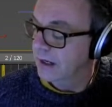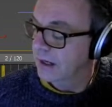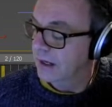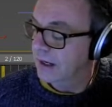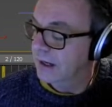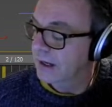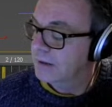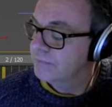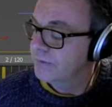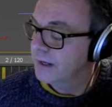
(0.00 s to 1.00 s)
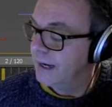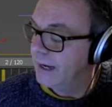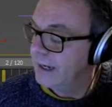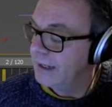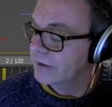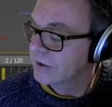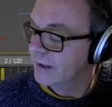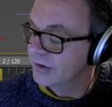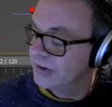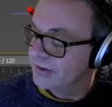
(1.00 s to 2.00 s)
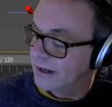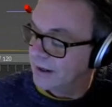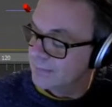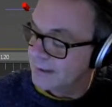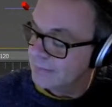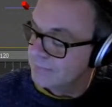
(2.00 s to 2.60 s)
Any other questions there, Jaime?